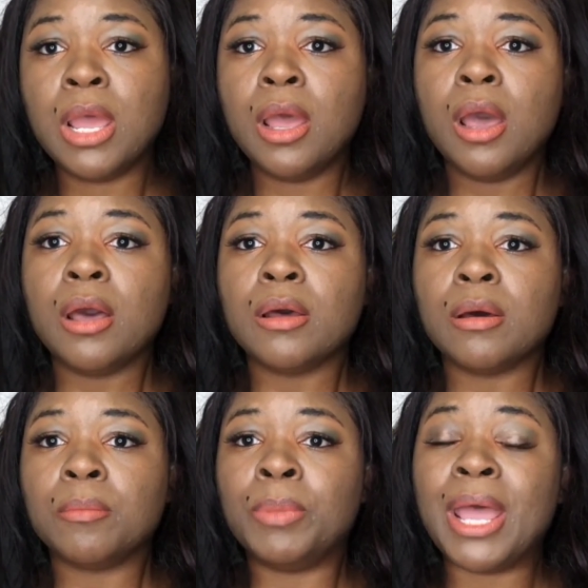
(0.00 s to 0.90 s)
But
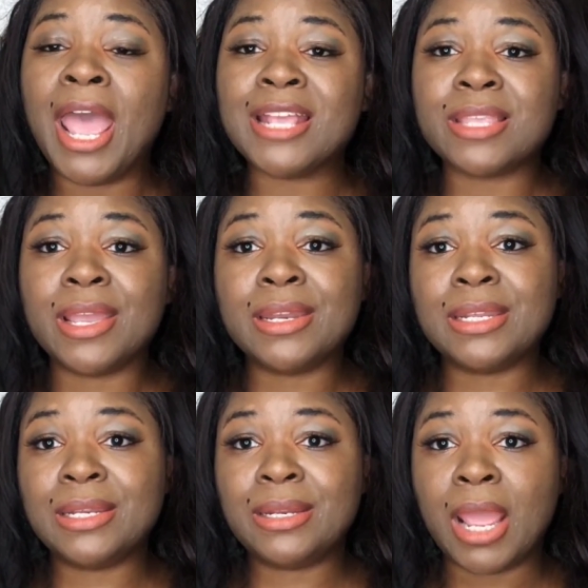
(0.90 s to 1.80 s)
at the end of the day,
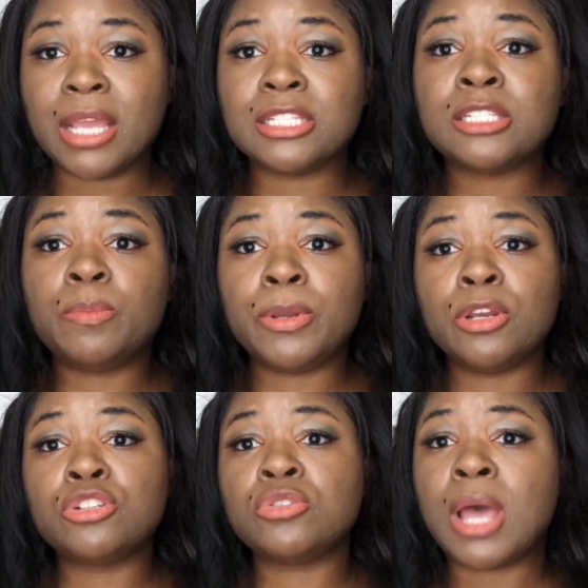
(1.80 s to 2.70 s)

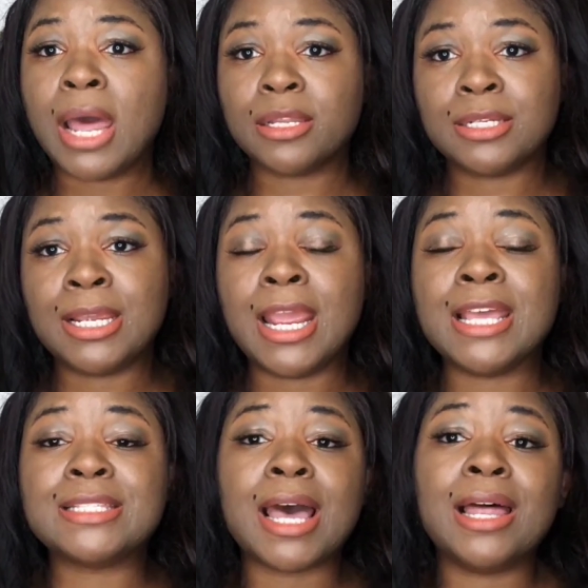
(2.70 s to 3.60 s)
spirituality is
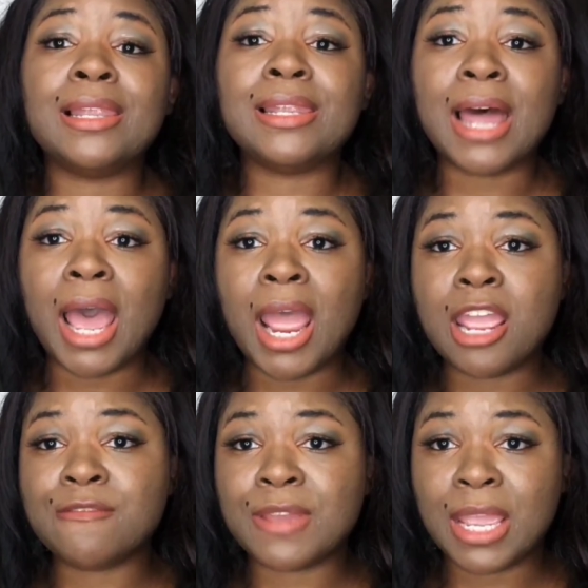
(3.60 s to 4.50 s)
alive
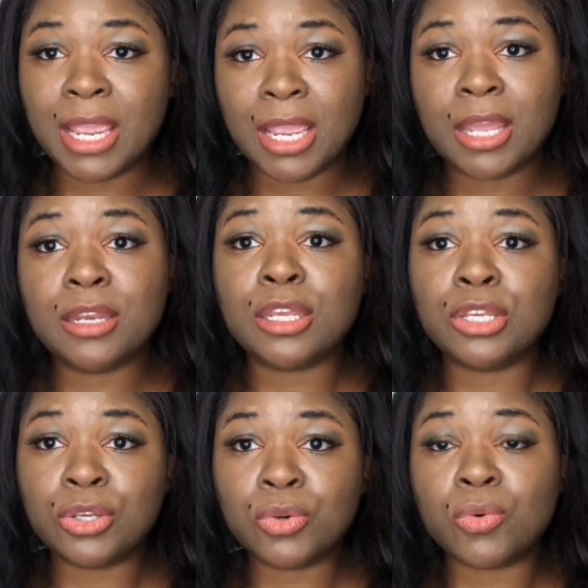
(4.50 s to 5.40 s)
in you.
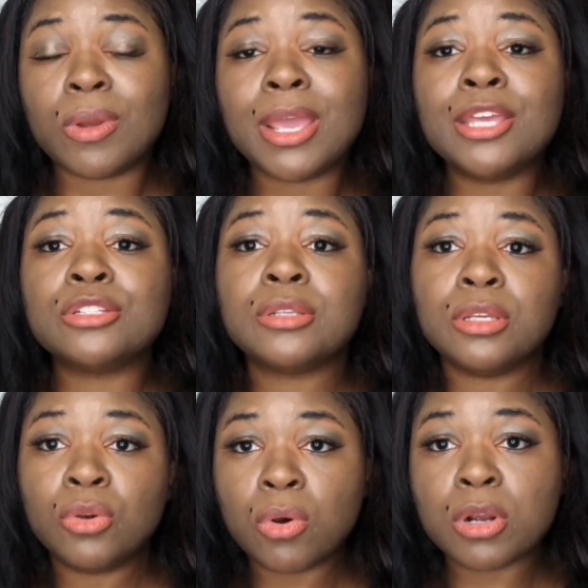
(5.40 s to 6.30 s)
It's your
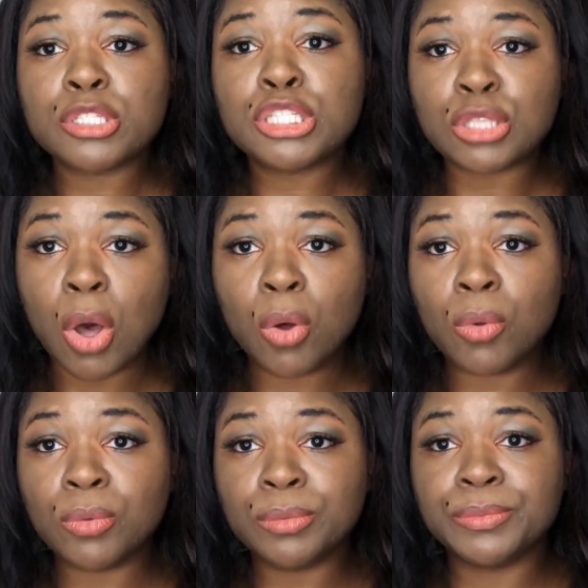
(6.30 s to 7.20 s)
soul.
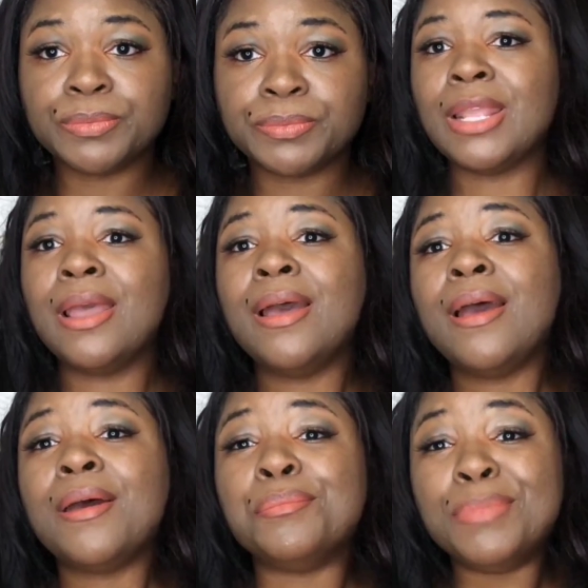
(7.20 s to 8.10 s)

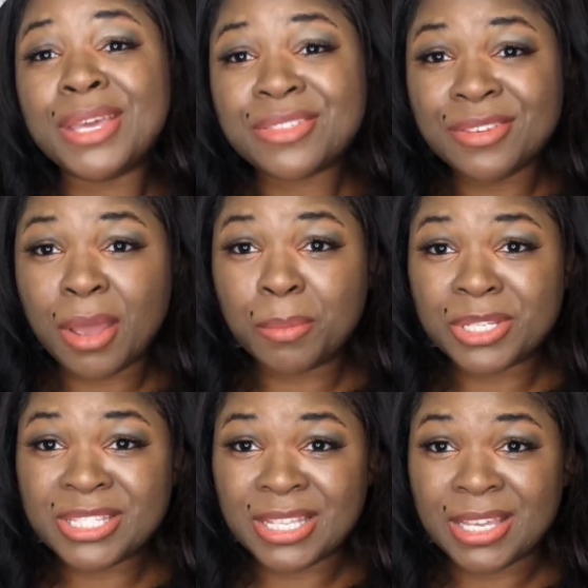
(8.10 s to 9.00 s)
Myth number
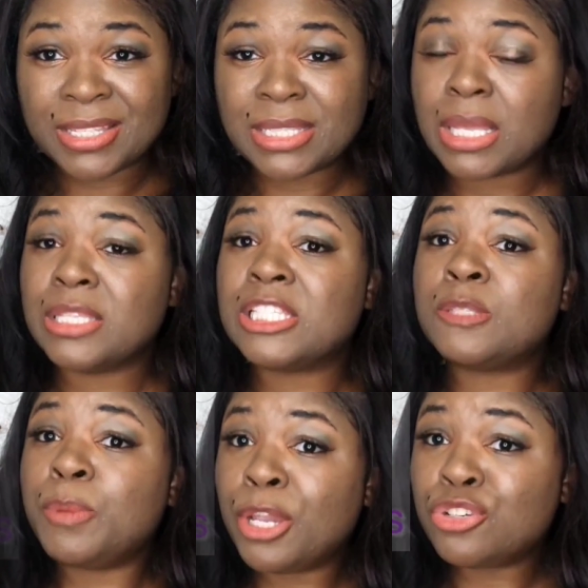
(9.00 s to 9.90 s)
6:
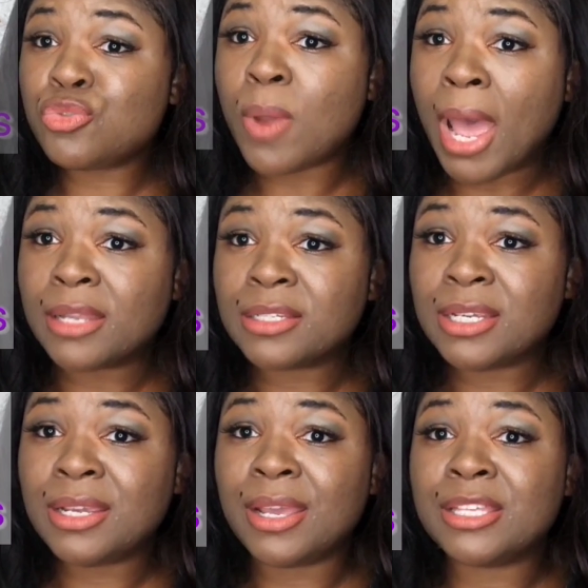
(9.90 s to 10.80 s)
spirituality is
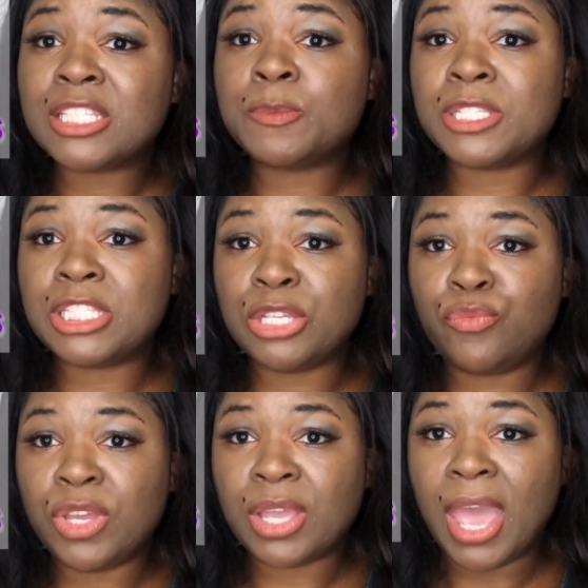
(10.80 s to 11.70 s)
specific
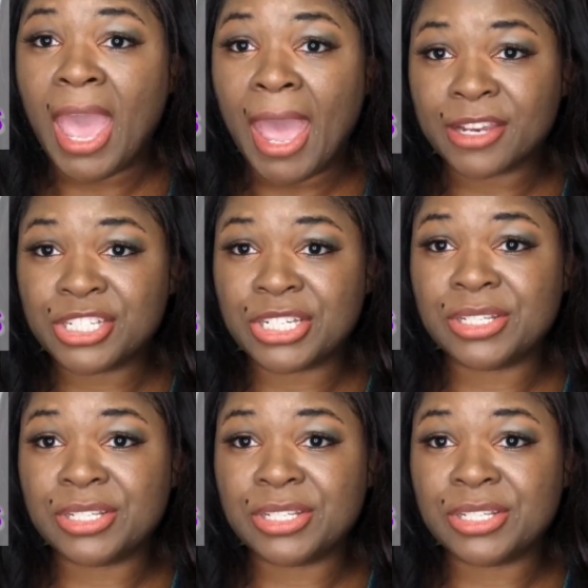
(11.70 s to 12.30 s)
actions.